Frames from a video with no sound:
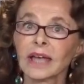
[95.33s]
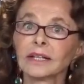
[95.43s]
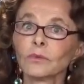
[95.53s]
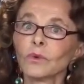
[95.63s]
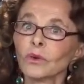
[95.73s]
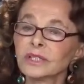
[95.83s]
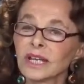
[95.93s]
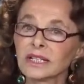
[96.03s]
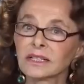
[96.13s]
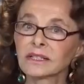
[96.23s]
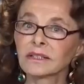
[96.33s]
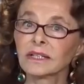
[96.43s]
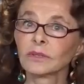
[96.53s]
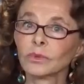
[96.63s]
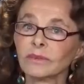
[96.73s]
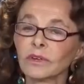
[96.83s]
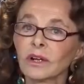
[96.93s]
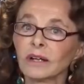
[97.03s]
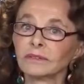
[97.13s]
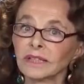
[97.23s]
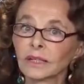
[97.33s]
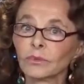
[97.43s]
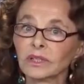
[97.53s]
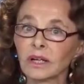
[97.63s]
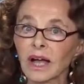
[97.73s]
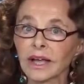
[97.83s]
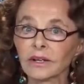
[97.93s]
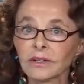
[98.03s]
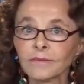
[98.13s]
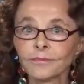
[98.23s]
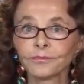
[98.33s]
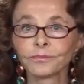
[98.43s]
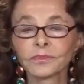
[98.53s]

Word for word: and it rotates in a river of liquid iron